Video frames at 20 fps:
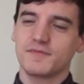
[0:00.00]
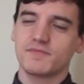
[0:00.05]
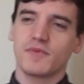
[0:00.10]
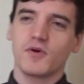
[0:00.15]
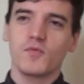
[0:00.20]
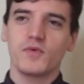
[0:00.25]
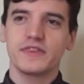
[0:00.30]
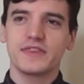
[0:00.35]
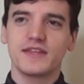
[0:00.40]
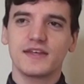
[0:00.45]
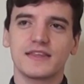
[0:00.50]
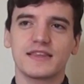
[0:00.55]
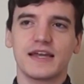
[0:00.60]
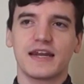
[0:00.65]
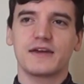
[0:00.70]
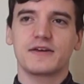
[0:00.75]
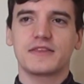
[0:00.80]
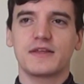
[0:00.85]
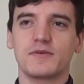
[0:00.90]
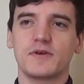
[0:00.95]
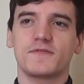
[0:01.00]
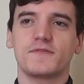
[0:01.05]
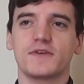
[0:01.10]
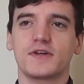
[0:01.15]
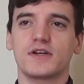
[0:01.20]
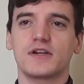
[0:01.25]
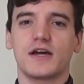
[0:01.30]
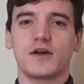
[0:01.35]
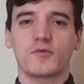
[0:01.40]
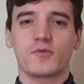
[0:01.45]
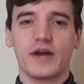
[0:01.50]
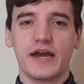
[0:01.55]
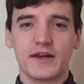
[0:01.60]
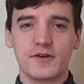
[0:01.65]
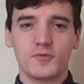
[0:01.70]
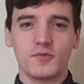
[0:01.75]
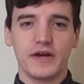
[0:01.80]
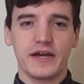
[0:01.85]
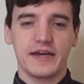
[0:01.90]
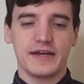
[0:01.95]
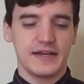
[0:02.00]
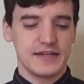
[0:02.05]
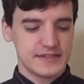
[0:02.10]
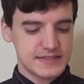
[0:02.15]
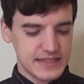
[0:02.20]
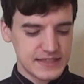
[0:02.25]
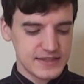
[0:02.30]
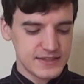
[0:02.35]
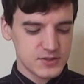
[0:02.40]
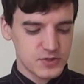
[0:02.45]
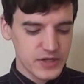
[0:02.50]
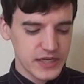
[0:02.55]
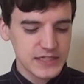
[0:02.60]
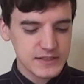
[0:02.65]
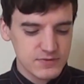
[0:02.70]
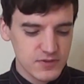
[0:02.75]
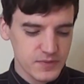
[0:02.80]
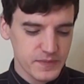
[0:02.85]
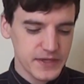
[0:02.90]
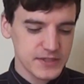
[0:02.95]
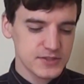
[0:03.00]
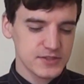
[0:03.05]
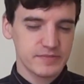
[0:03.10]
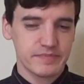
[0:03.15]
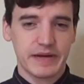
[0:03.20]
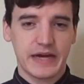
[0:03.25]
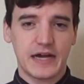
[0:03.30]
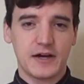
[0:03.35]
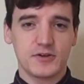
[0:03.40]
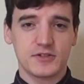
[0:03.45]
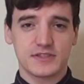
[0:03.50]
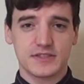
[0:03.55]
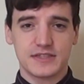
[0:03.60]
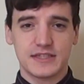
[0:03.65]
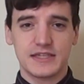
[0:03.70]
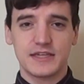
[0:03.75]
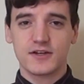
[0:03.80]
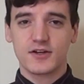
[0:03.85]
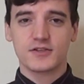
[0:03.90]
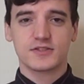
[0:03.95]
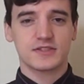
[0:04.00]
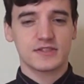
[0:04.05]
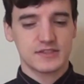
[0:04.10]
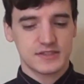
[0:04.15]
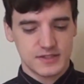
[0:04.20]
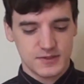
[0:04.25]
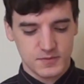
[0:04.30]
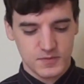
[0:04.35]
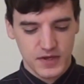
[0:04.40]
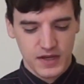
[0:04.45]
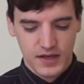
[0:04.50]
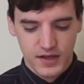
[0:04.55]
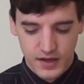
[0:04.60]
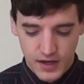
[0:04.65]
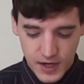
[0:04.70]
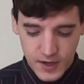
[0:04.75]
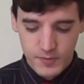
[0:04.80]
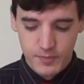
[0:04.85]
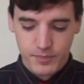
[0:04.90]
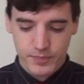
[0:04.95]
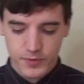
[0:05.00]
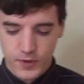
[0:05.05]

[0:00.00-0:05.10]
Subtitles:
one thing that we figured out right away is that the transformation powers in the hero system are